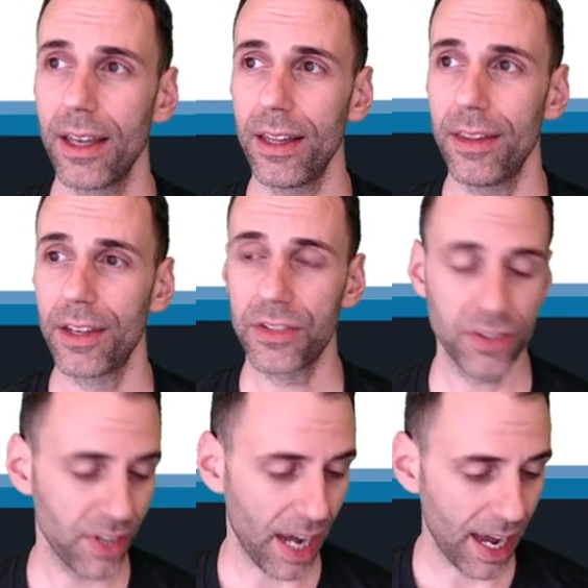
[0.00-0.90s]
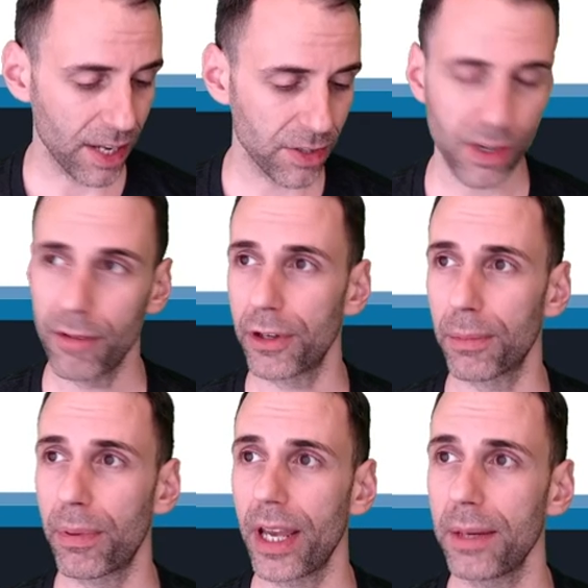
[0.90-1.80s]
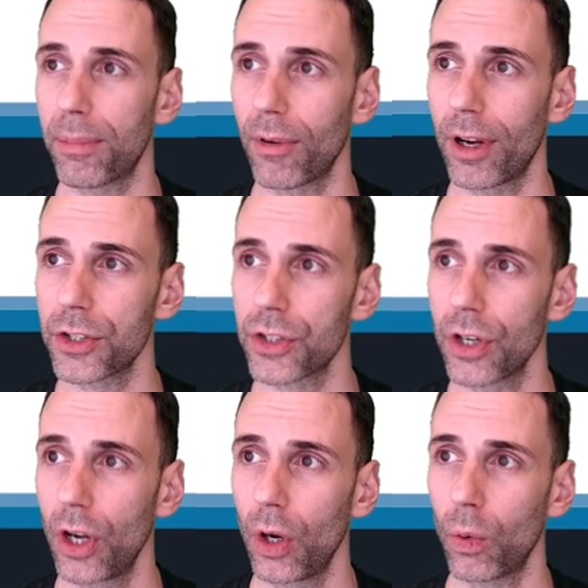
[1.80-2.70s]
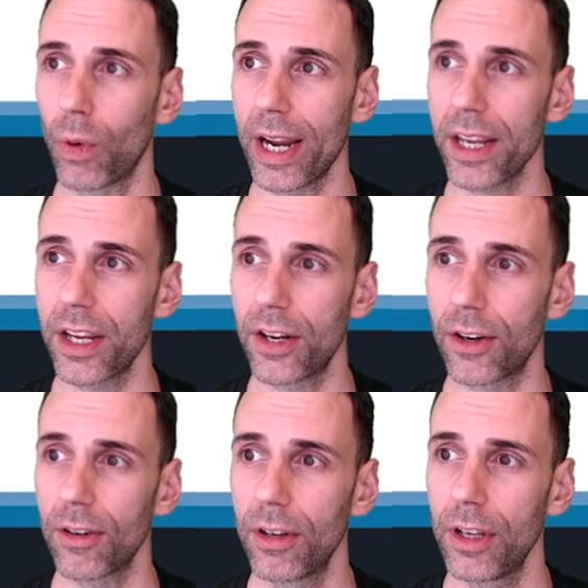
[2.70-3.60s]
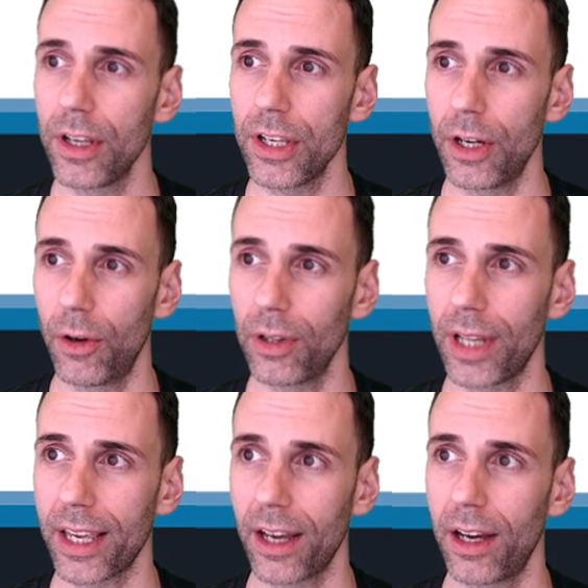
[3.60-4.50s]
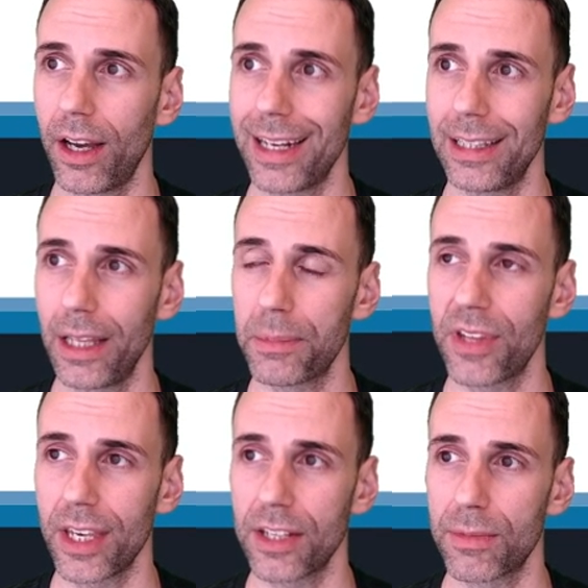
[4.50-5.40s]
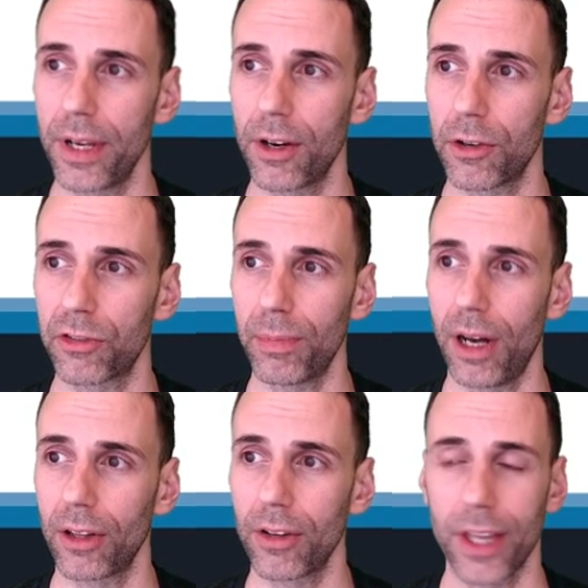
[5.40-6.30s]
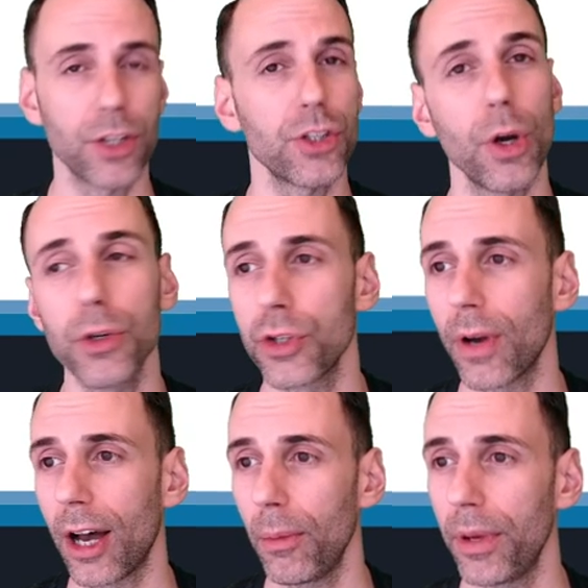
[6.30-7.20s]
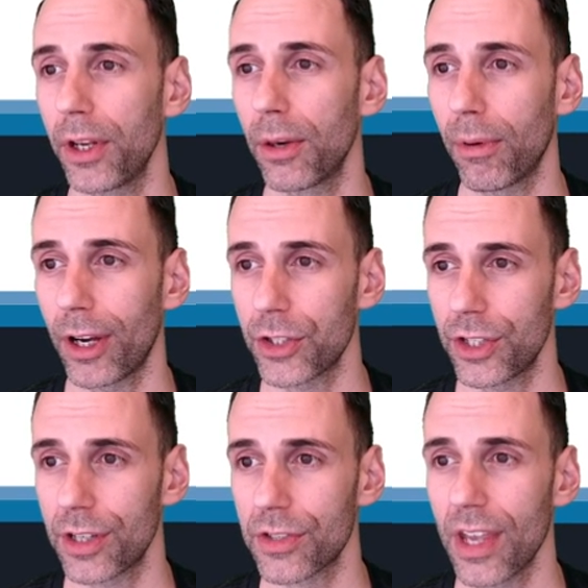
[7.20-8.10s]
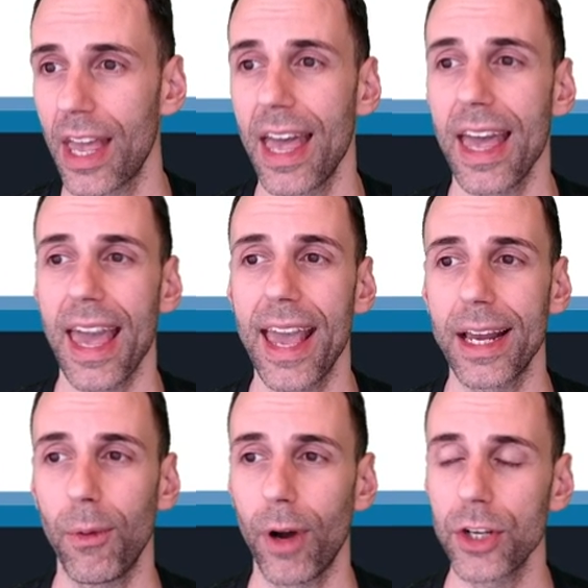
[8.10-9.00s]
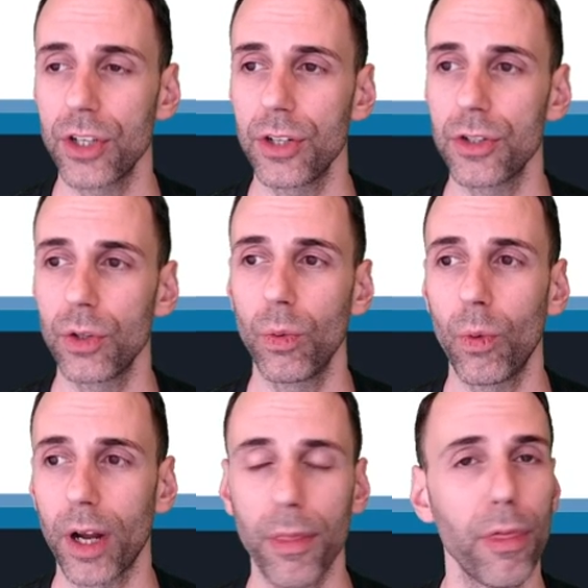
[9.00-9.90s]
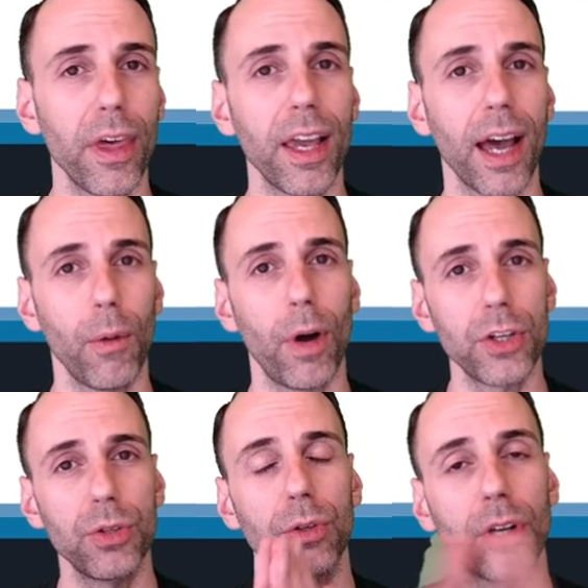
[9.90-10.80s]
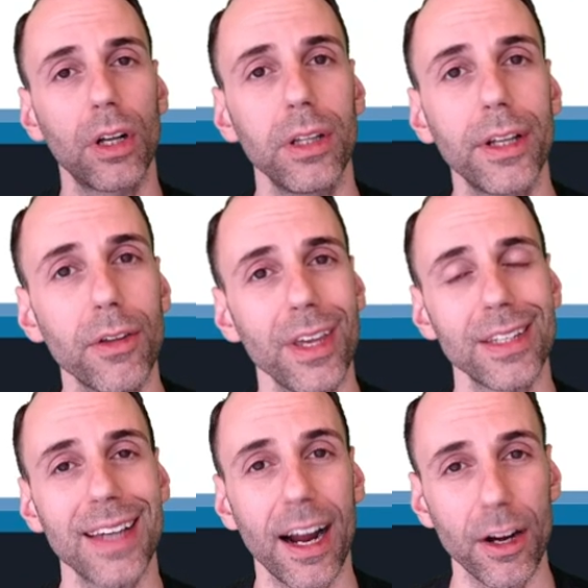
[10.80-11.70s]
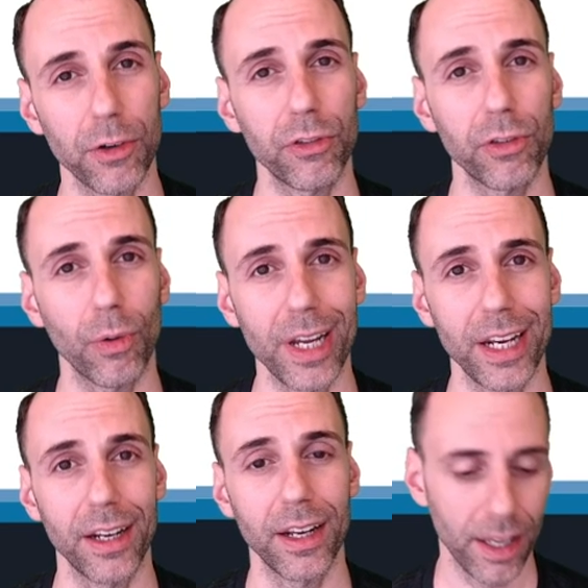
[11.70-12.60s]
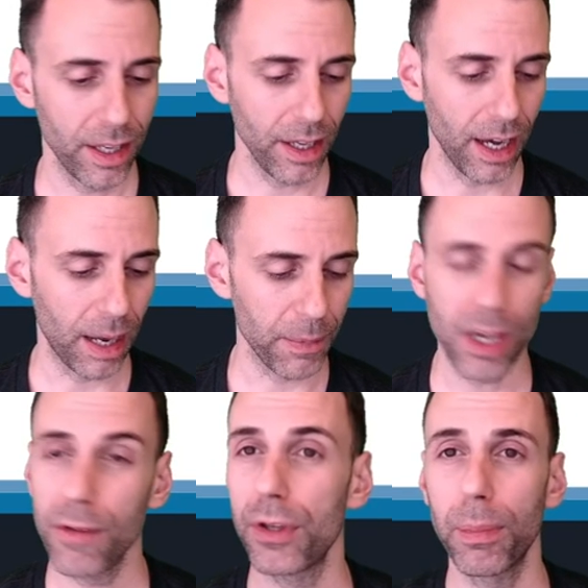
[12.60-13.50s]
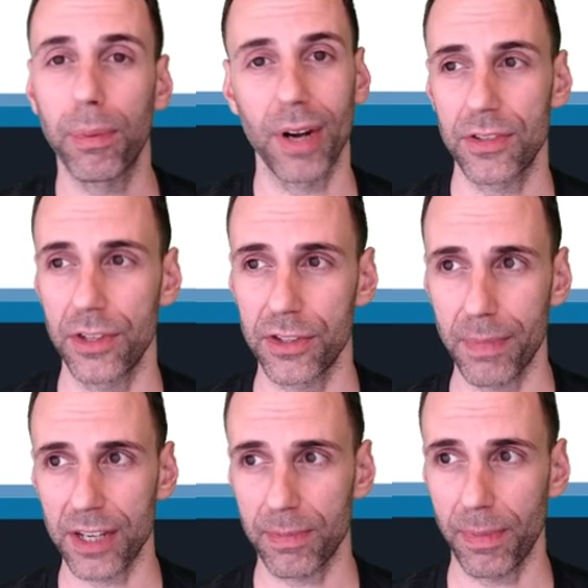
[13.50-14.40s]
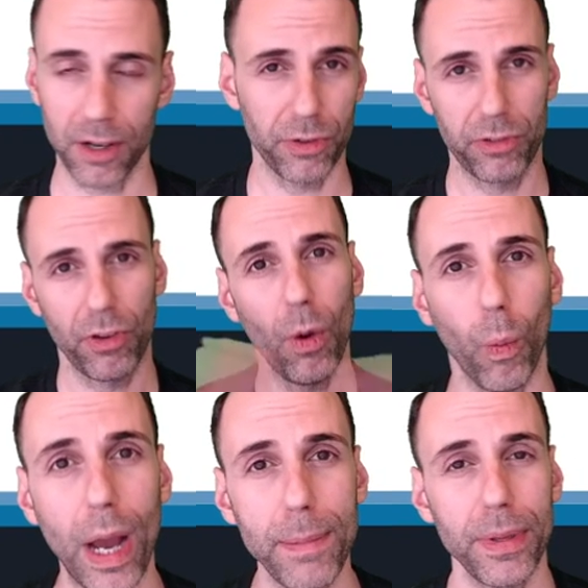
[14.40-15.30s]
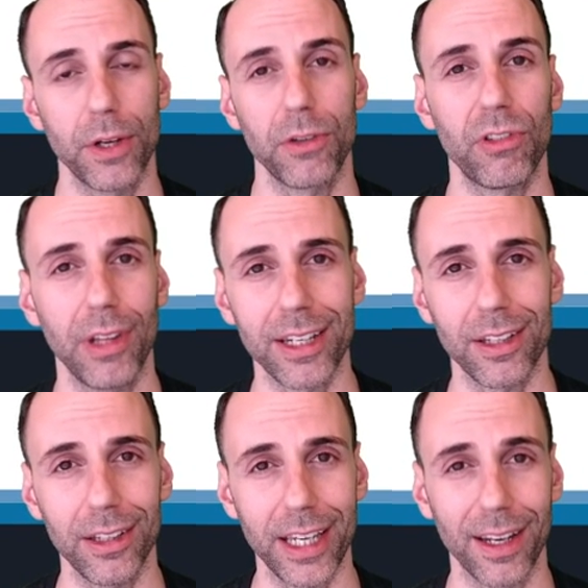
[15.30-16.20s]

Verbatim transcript: the size of your paintbrush right here, you know, like a, uh, an ellipse that gets bigger or smaller that shows you how big your brush is. And I want you to do one thing. I want you to clear the entire screen um, if you press the spacebar. So it's wiping your slate clean.